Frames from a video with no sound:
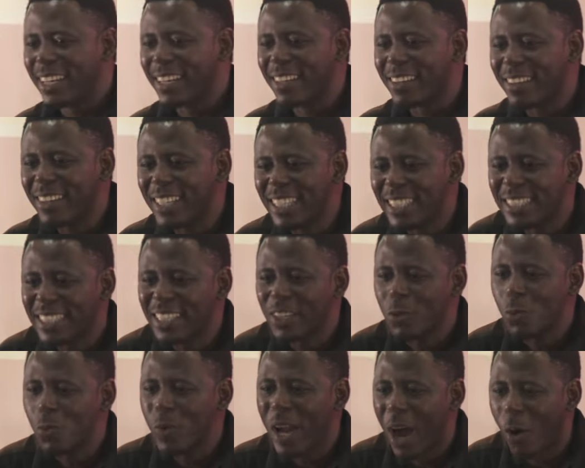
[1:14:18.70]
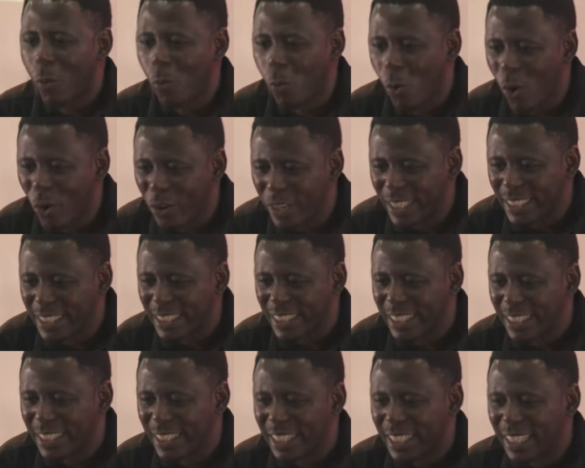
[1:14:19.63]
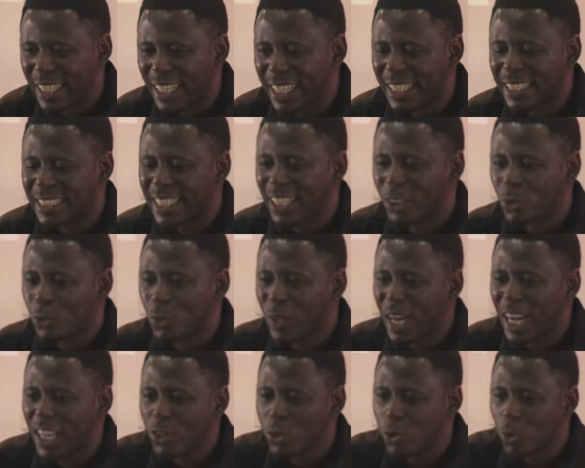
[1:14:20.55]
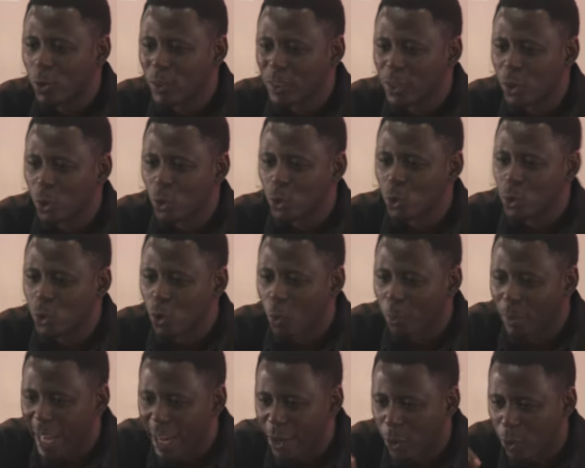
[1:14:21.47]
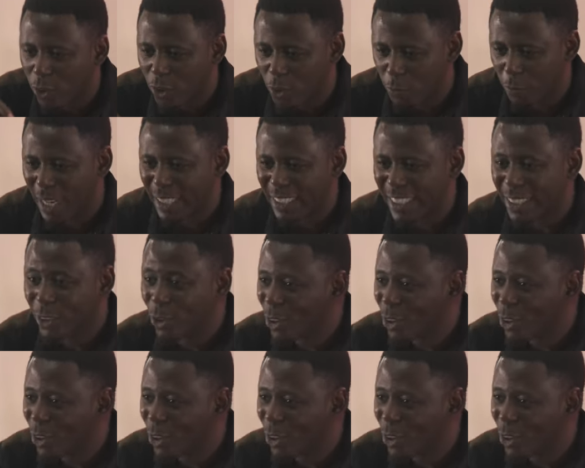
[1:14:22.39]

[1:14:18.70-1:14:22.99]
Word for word: The reason we are worried is that you can't trust the Lord to supply a husband,